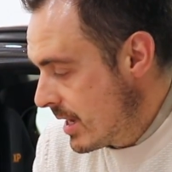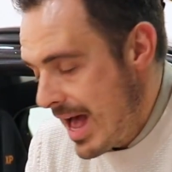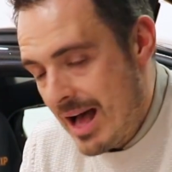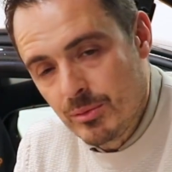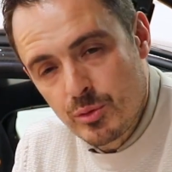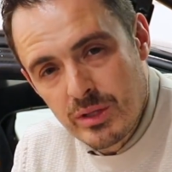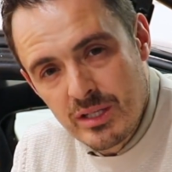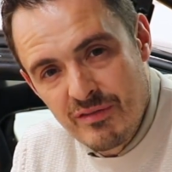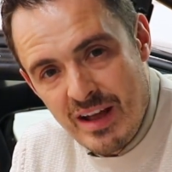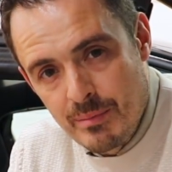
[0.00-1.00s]
helped with the
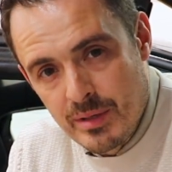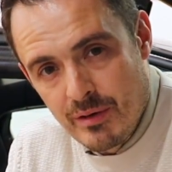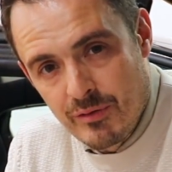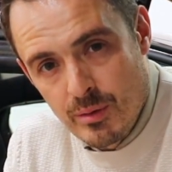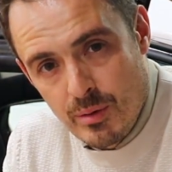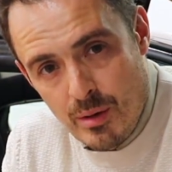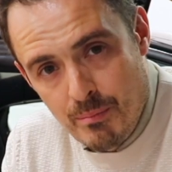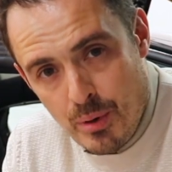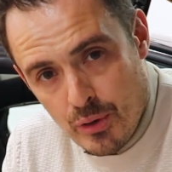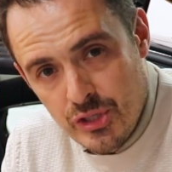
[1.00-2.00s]
development of the
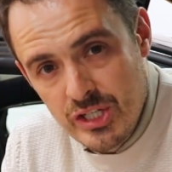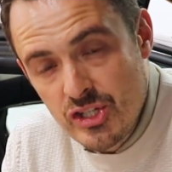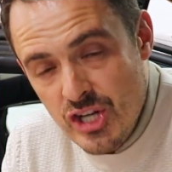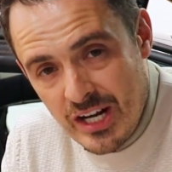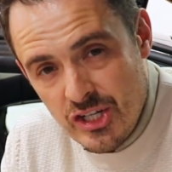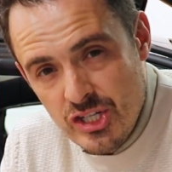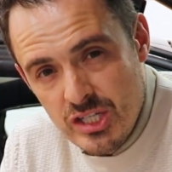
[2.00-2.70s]
Bosch injection